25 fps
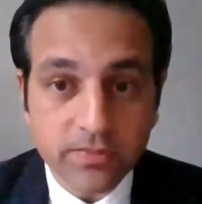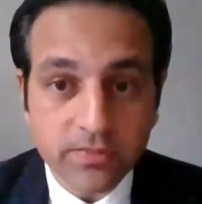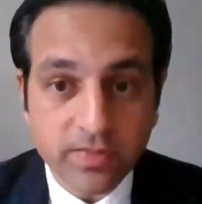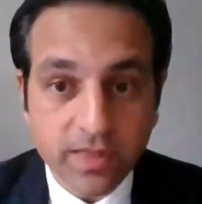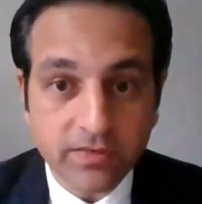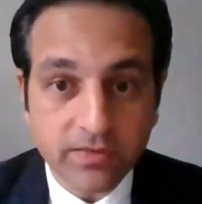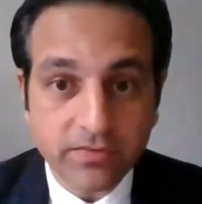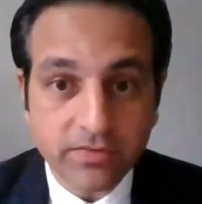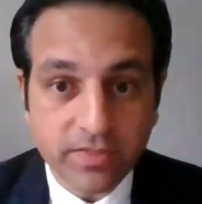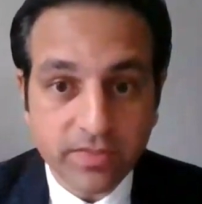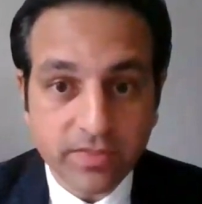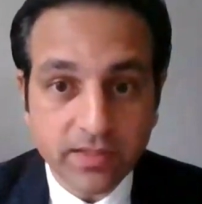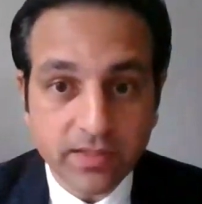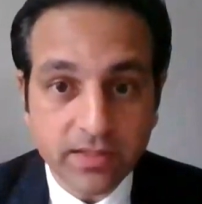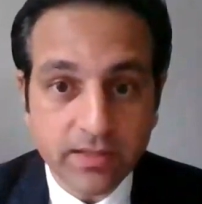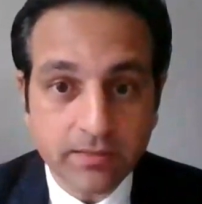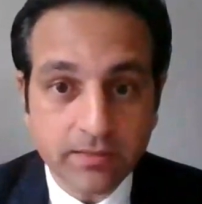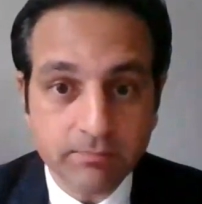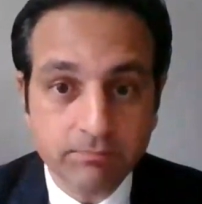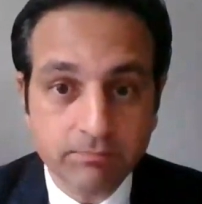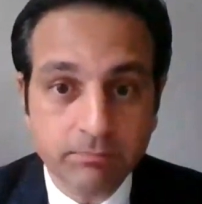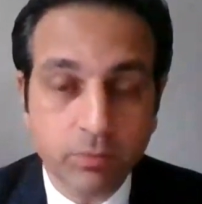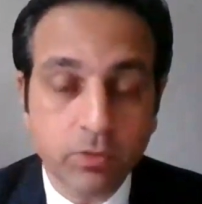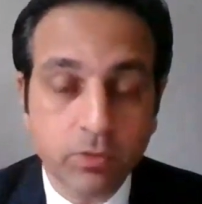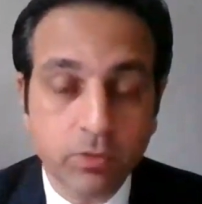that the
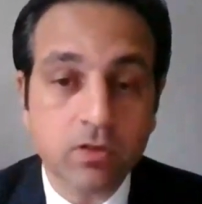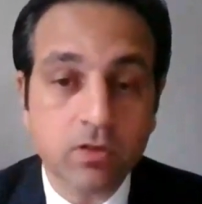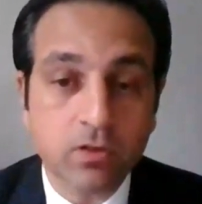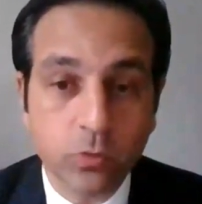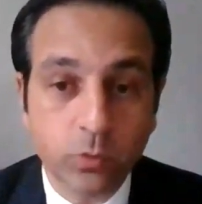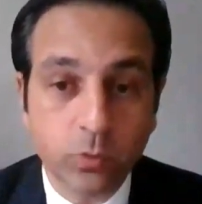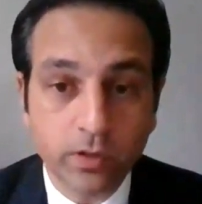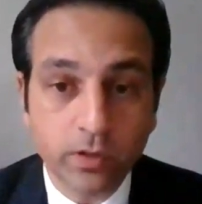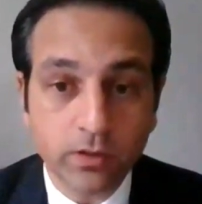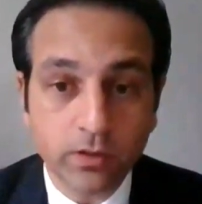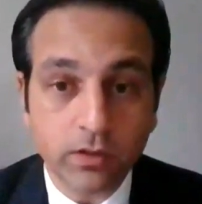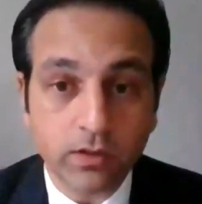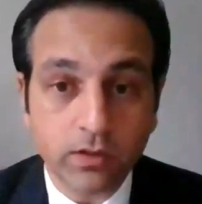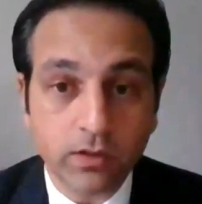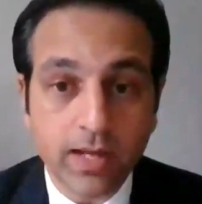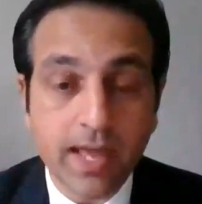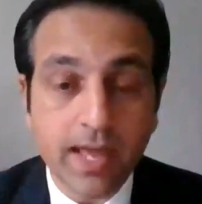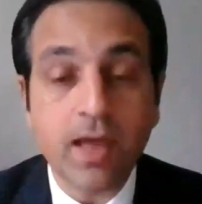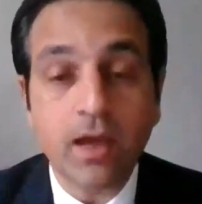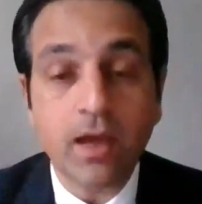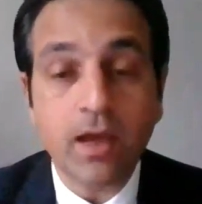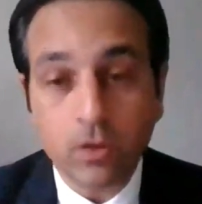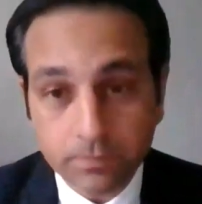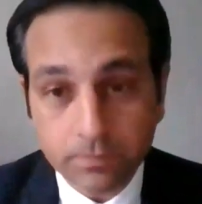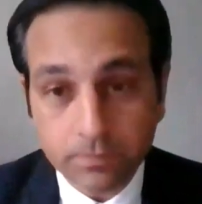book will
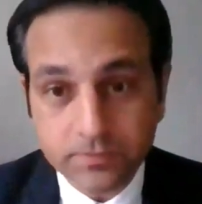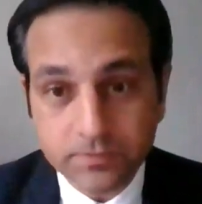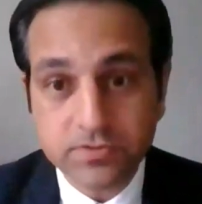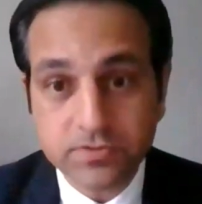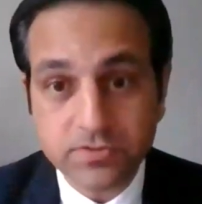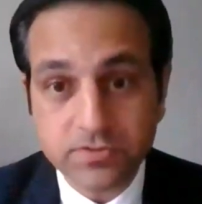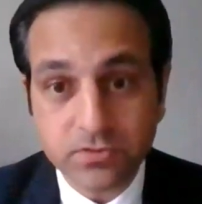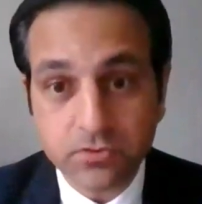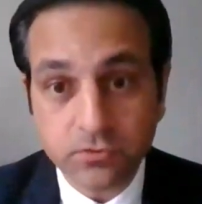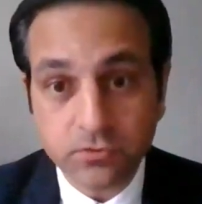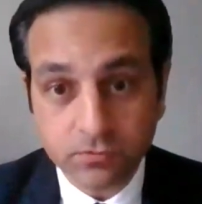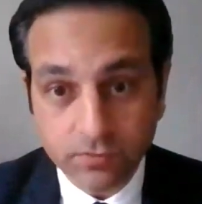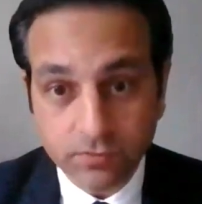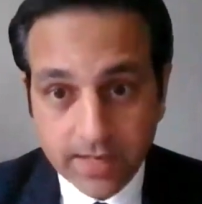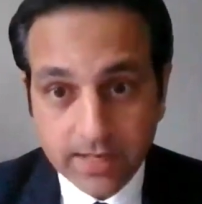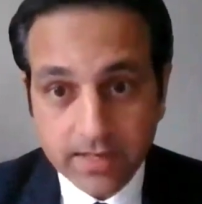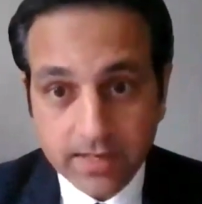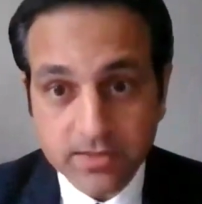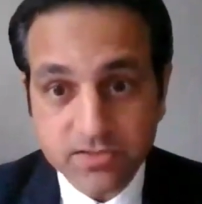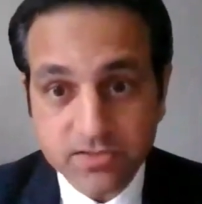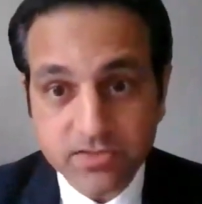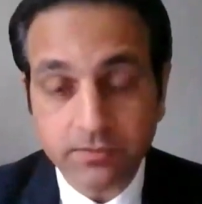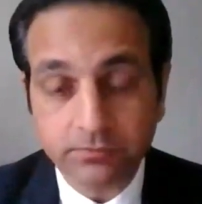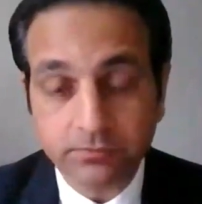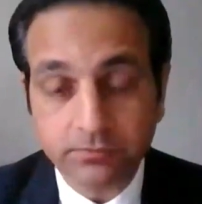help to
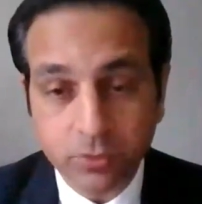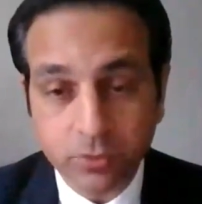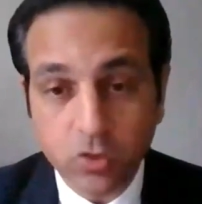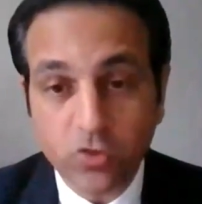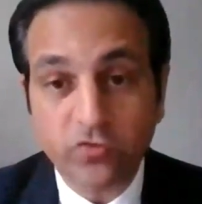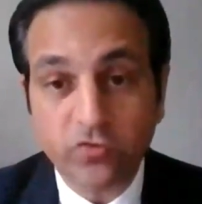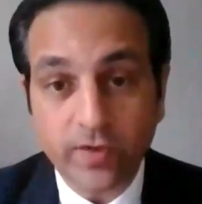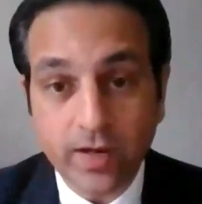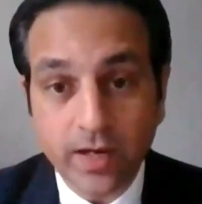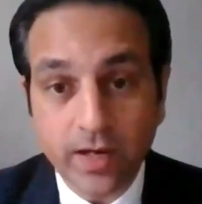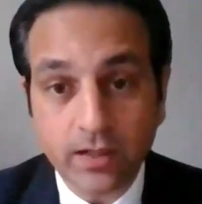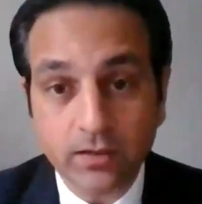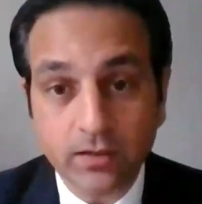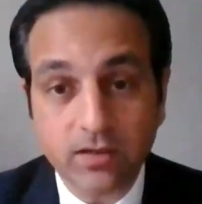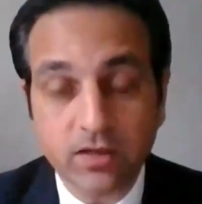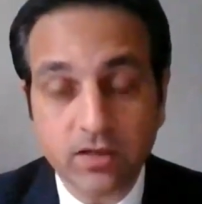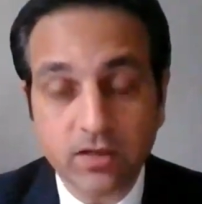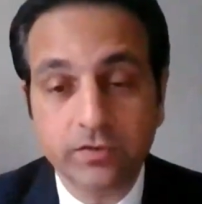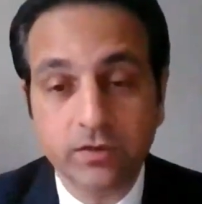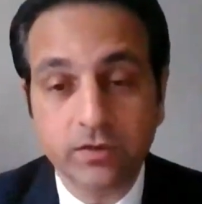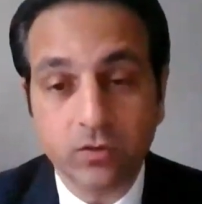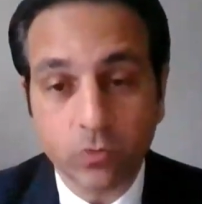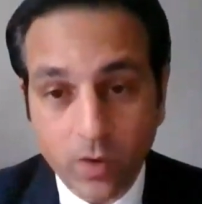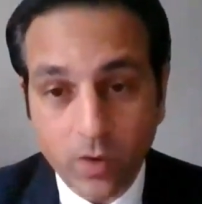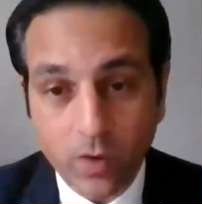raise the profile of
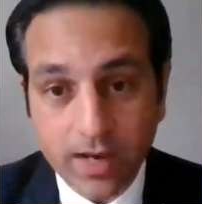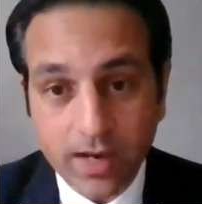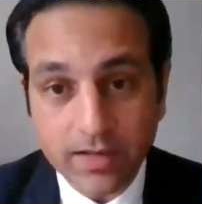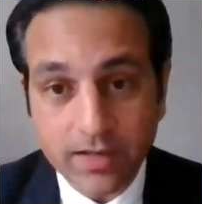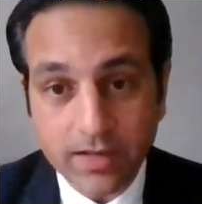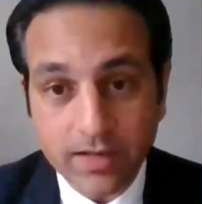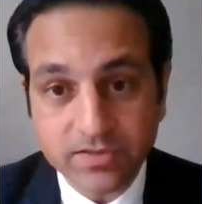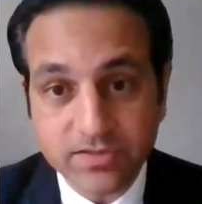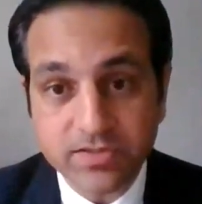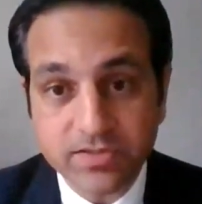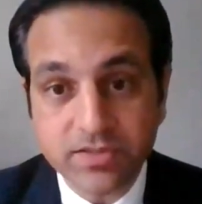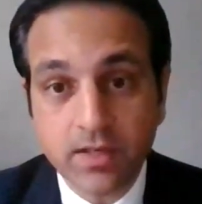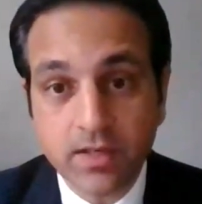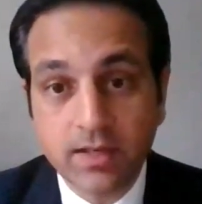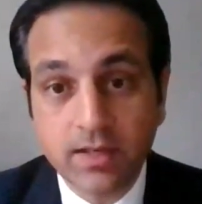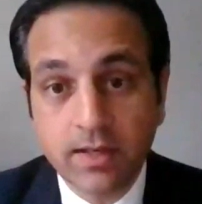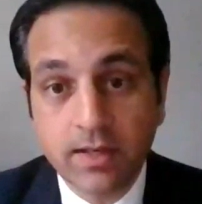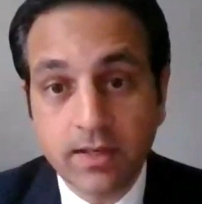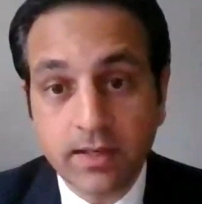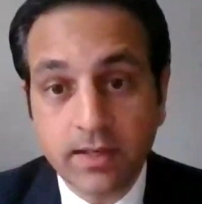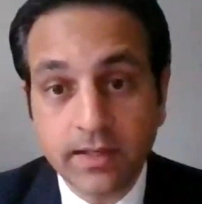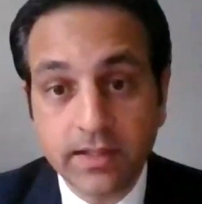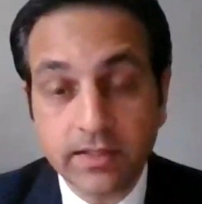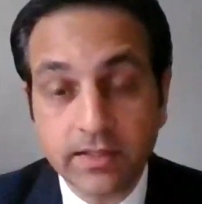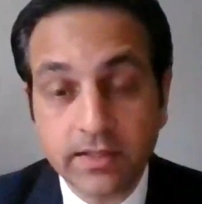your wines
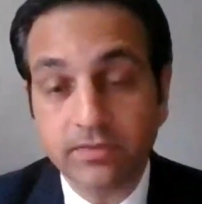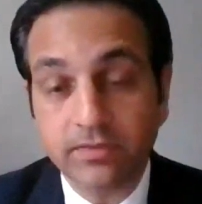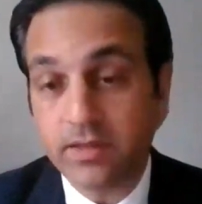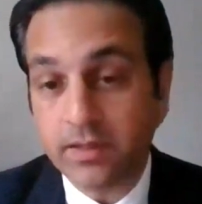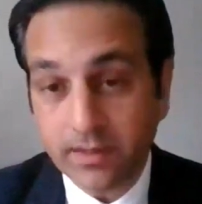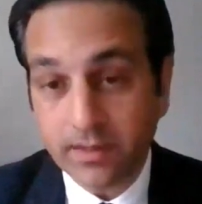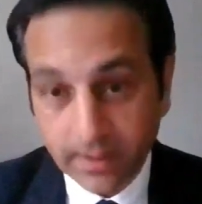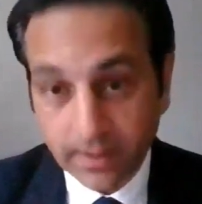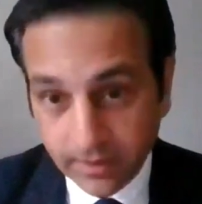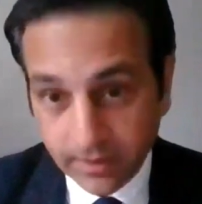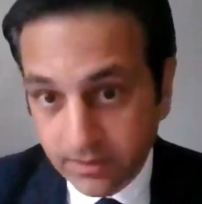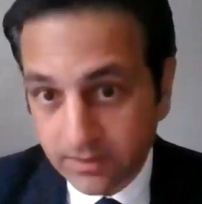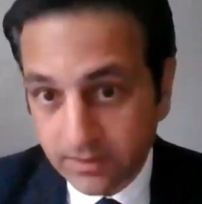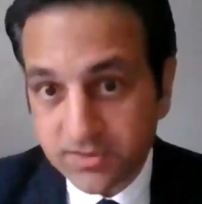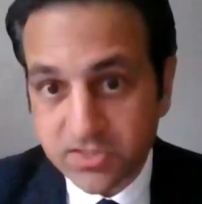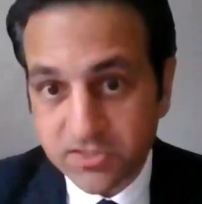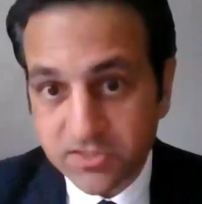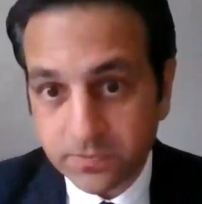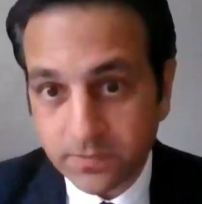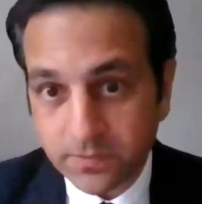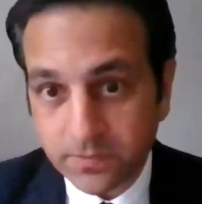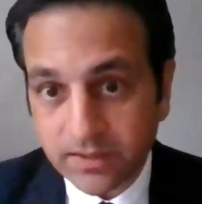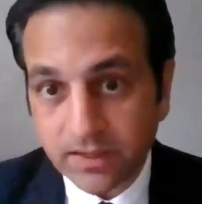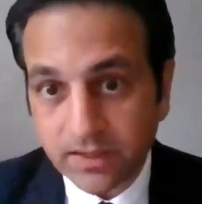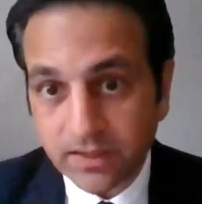in the
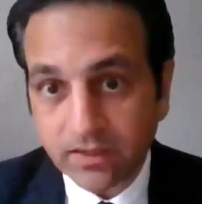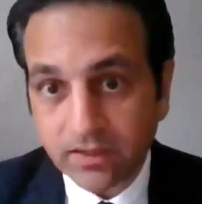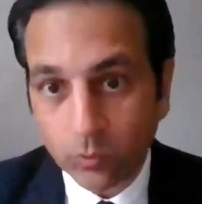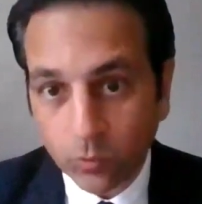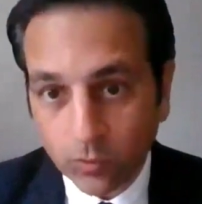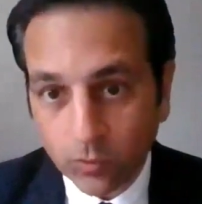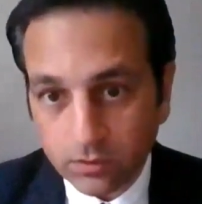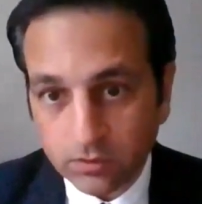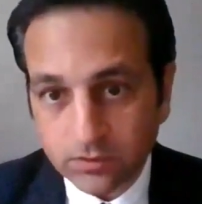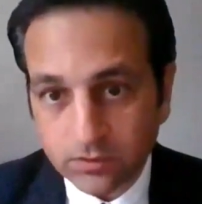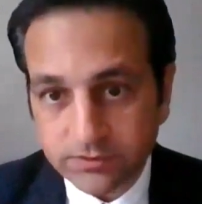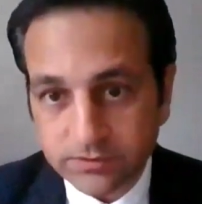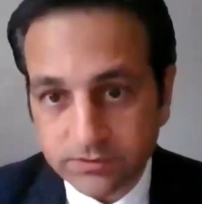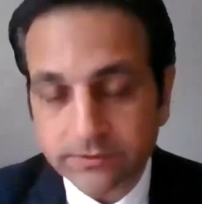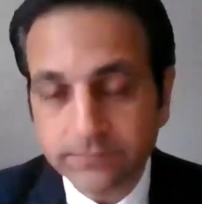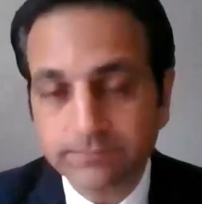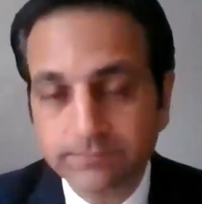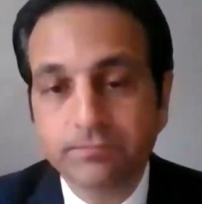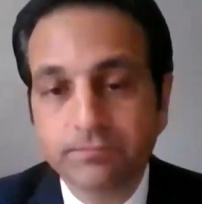English-speaking world,